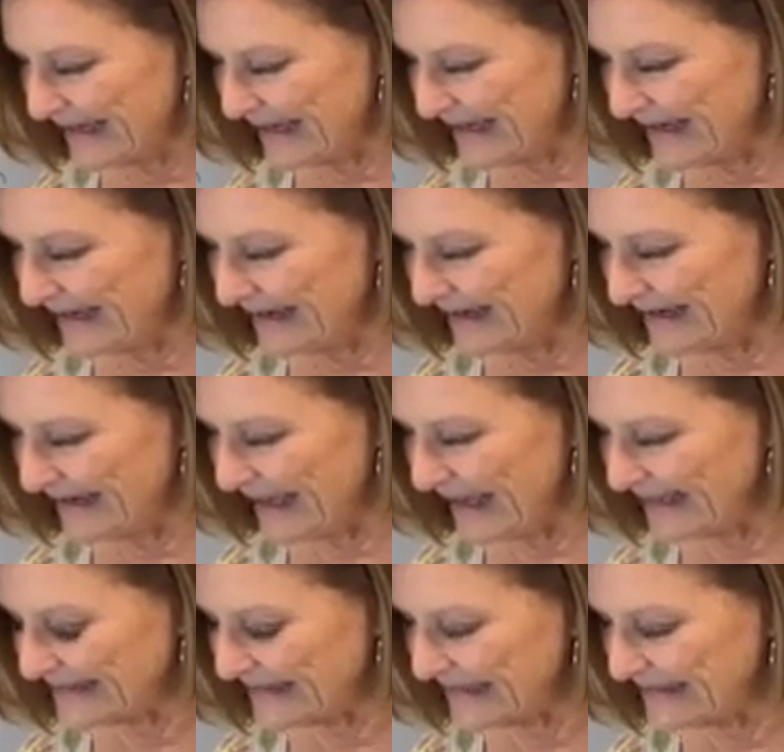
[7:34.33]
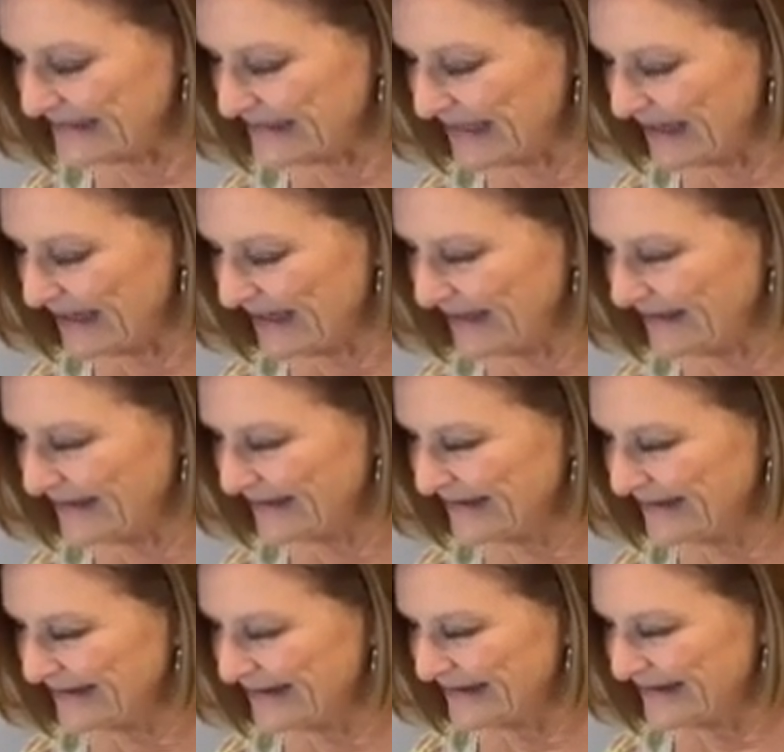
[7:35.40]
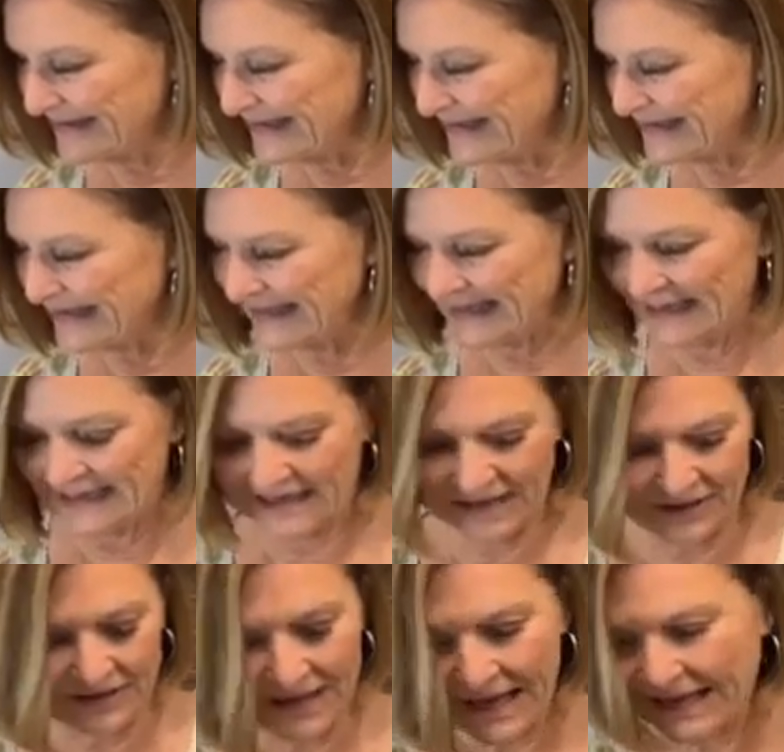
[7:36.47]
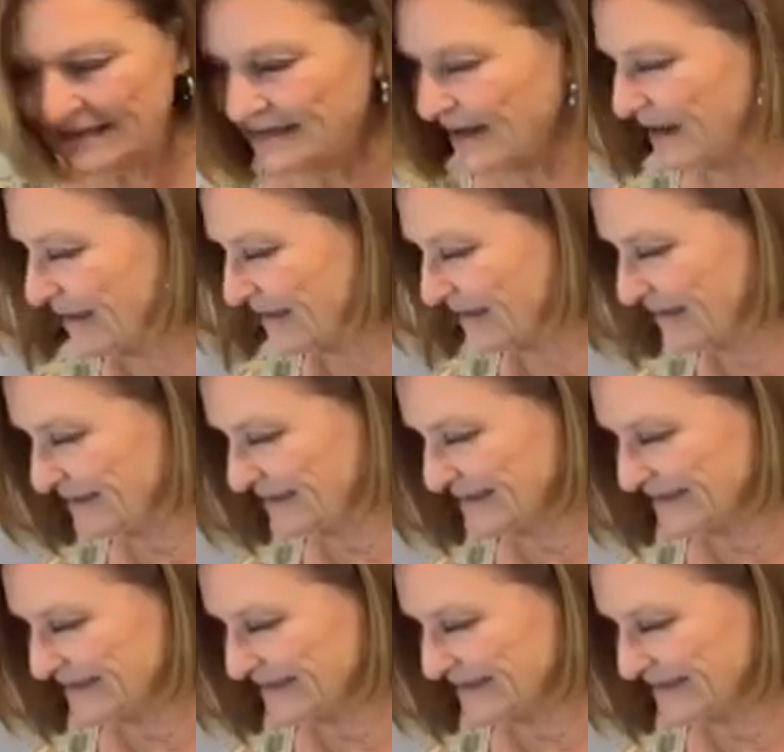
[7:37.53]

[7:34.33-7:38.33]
Hey, Linda. Yeah. Hey, Donna.